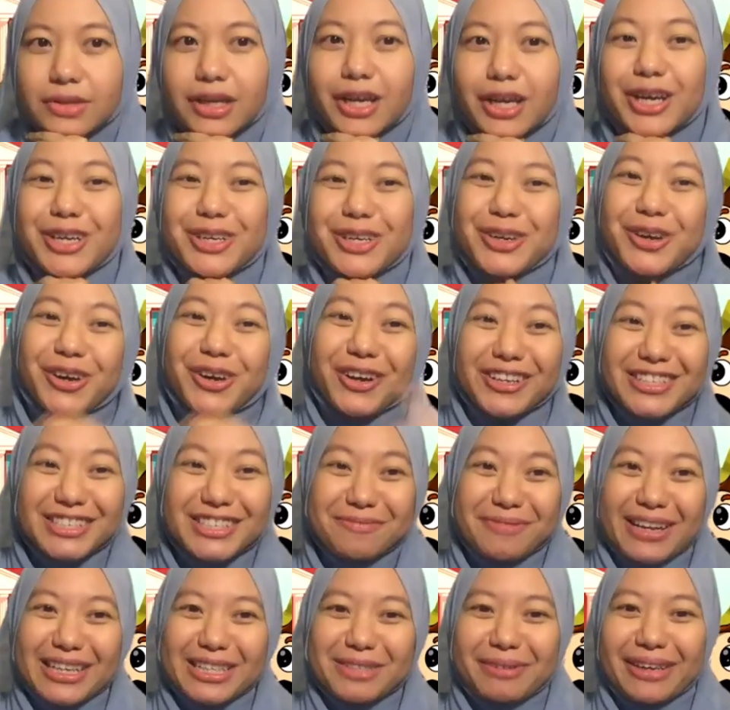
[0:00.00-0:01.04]
mm-hmm.
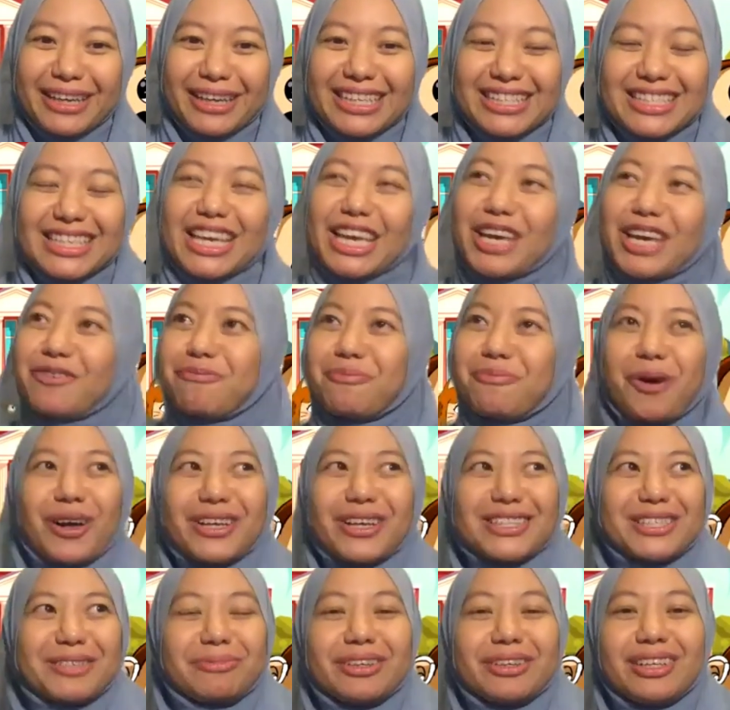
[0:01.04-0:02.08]
answer If yeah.
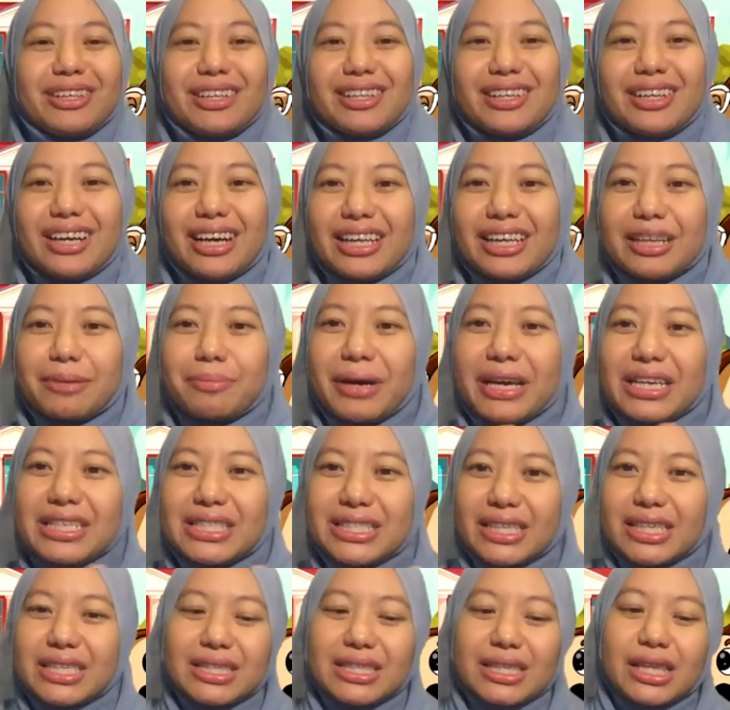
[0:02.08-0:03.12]
possible, the best
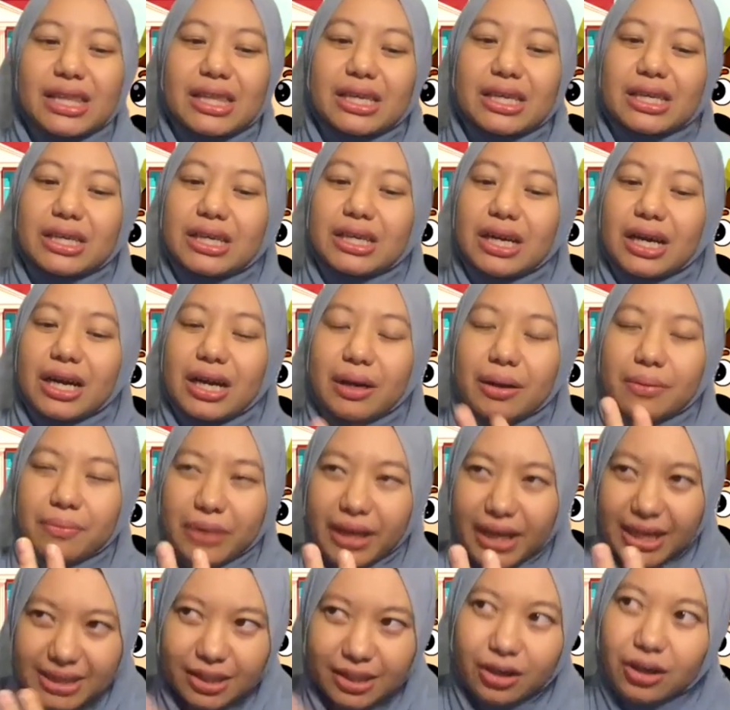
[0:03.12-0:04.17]
is either, um,
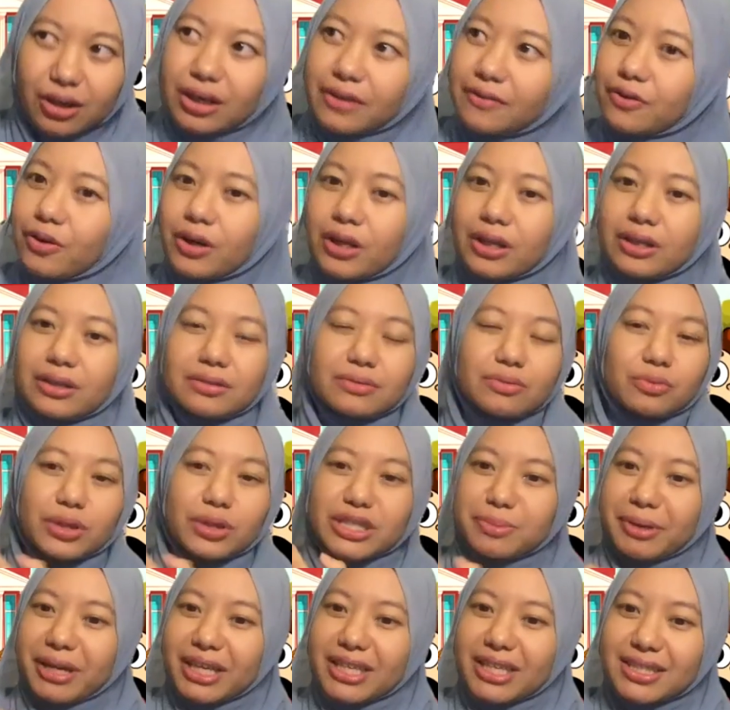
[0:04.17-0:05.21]
like I said, olive oil
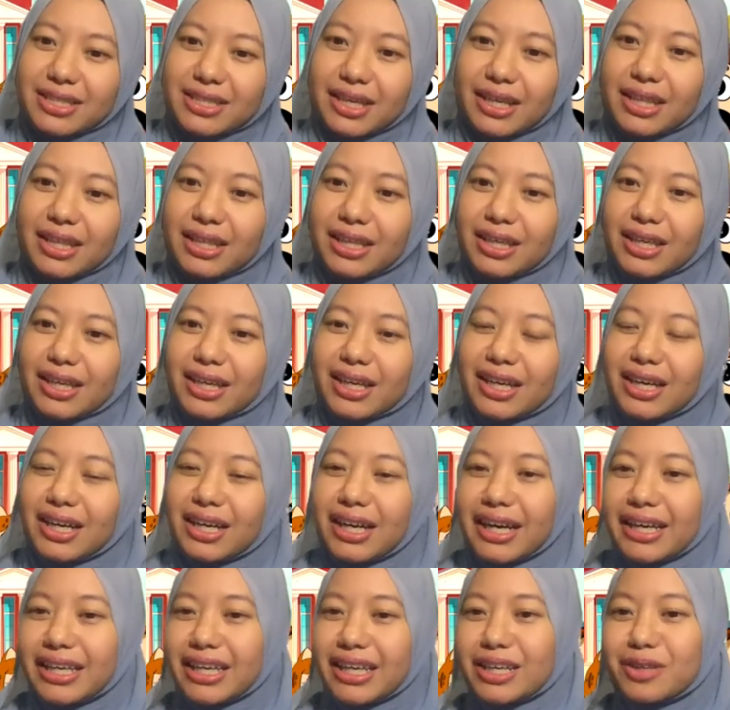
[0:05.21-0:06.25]
works best. I think
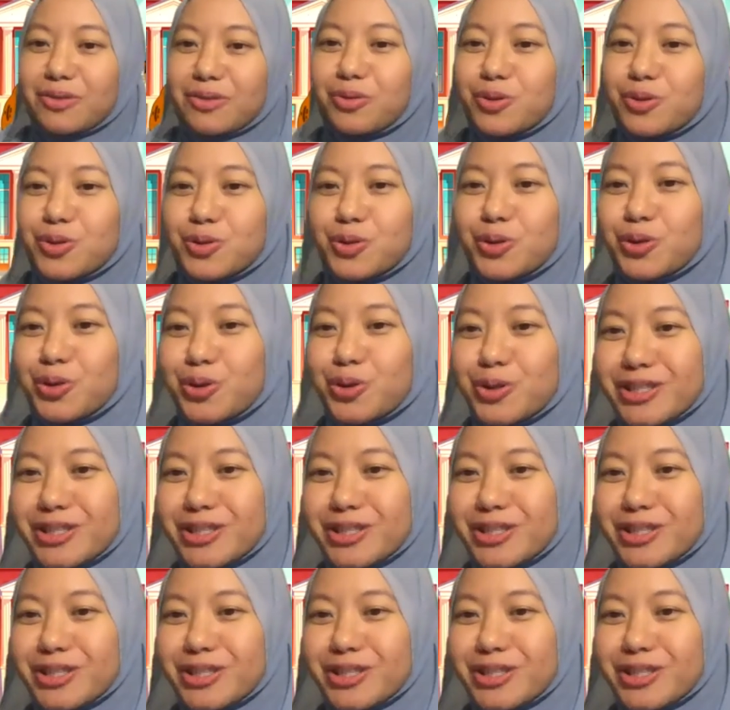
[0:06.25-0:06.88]
uh, Ayat also knows,